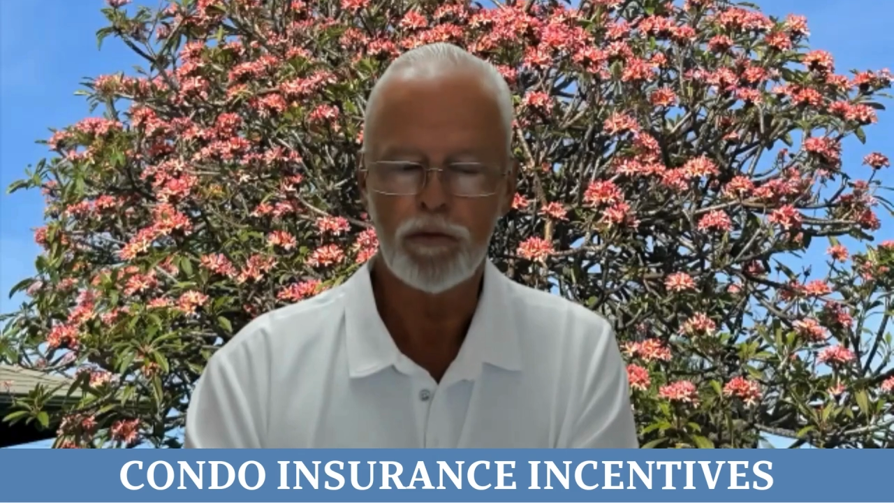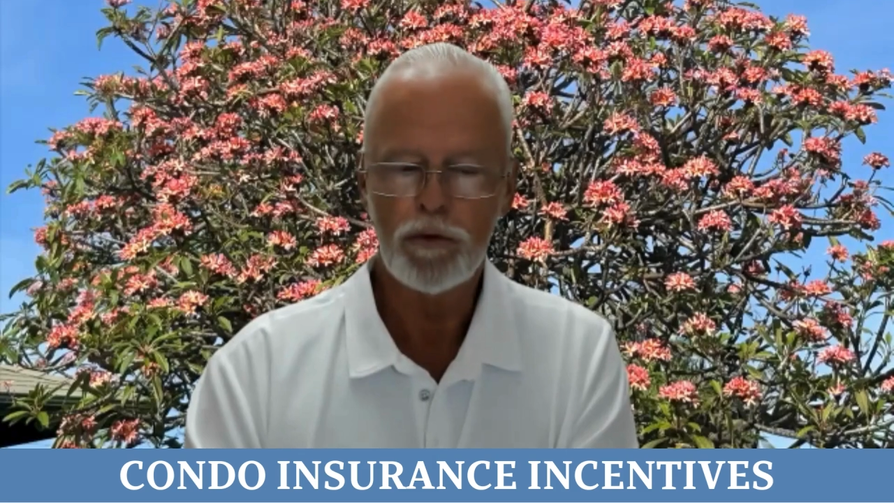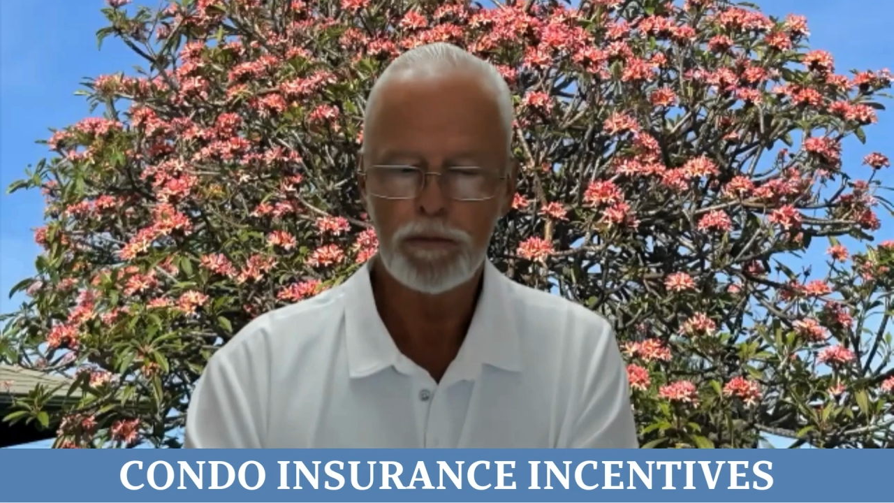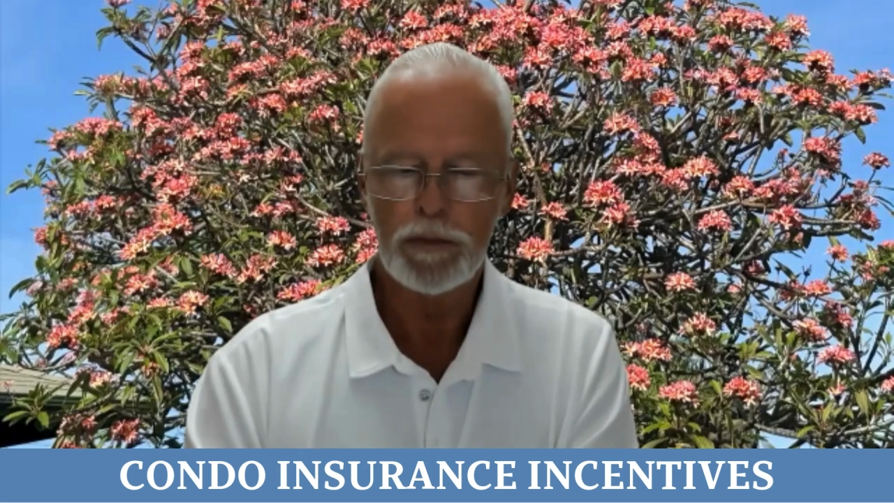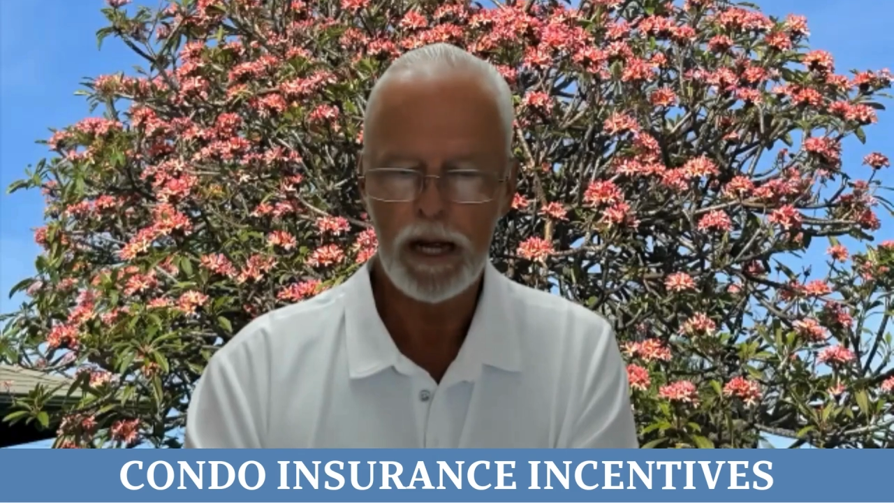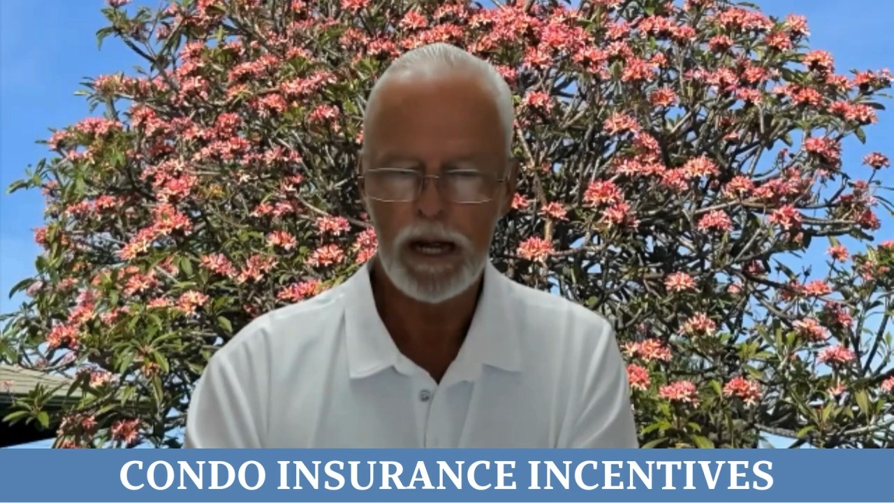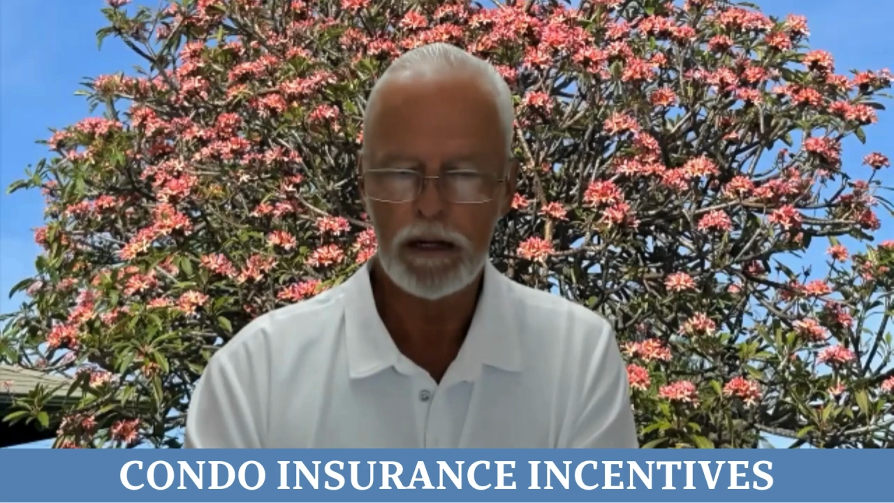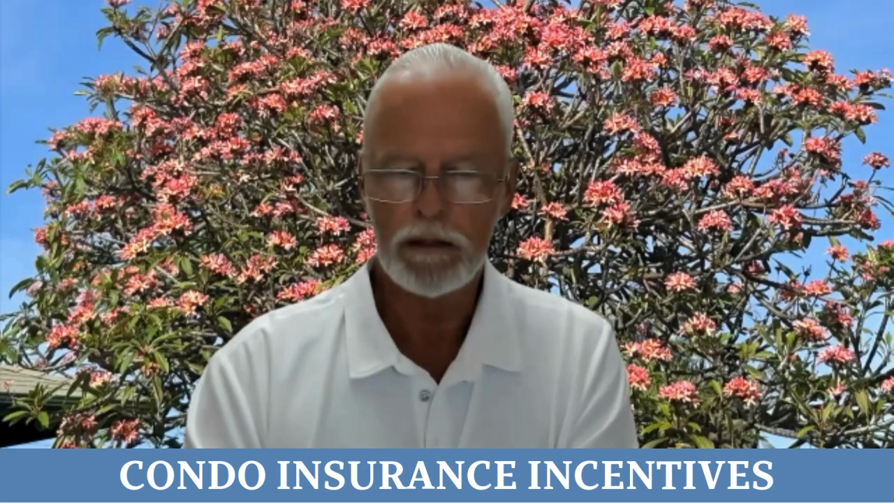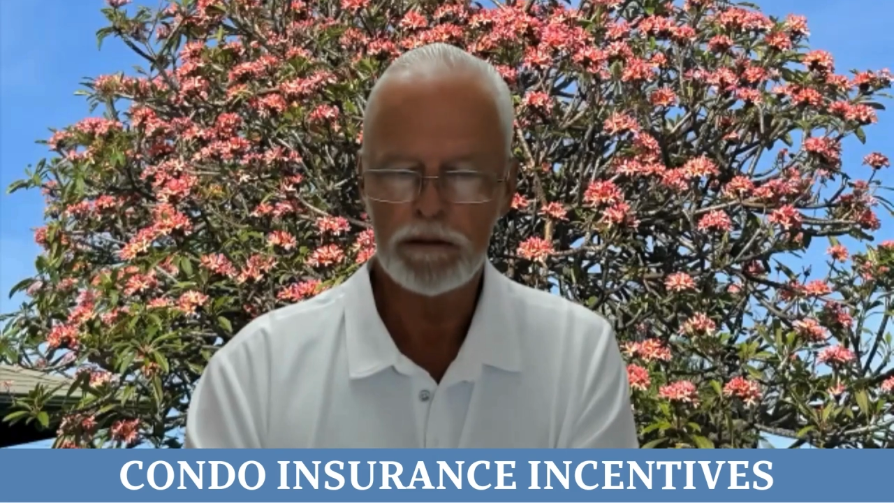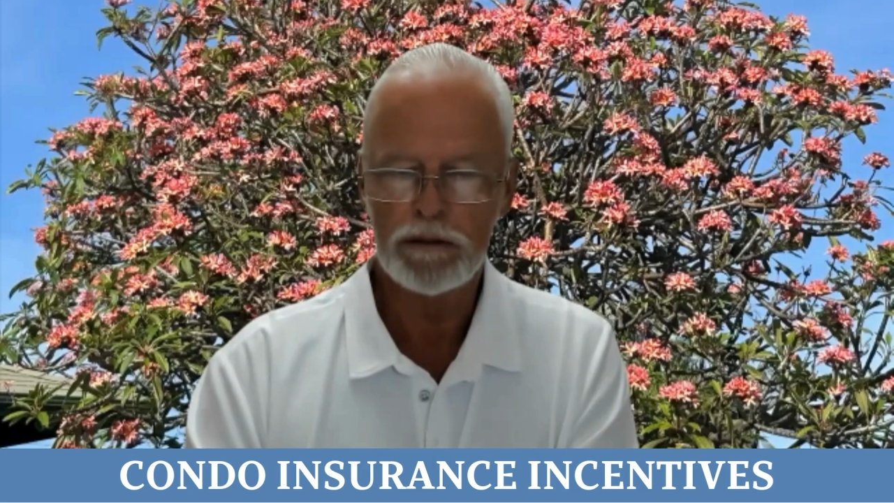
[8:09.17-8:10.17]
room
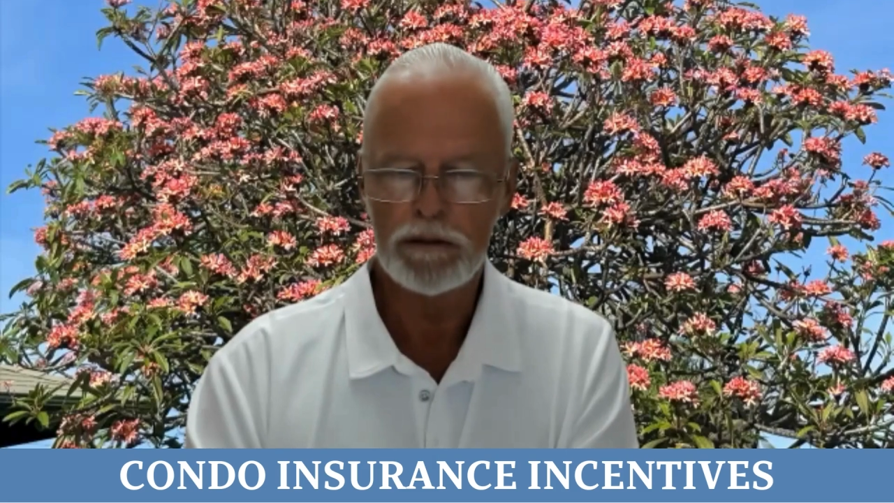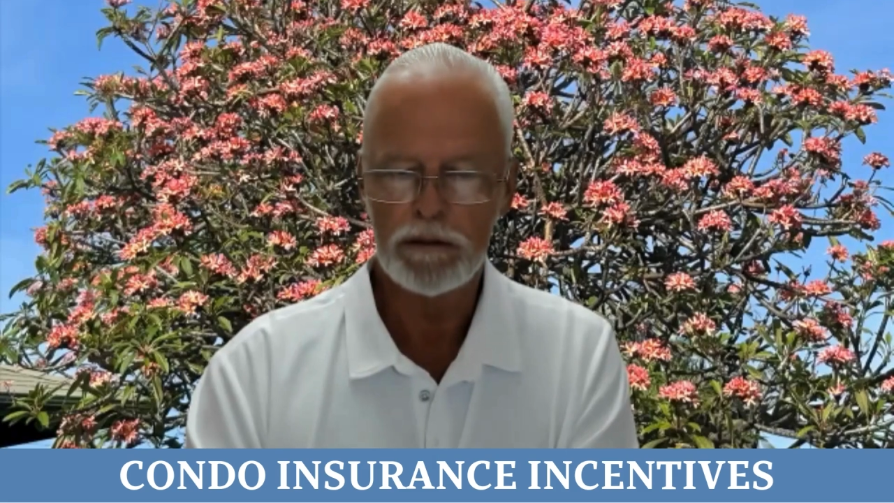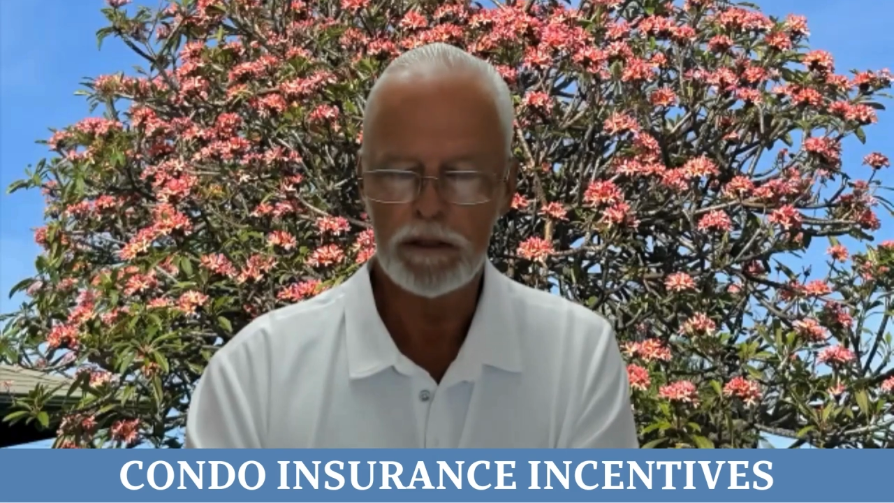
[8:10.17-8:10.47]
tax,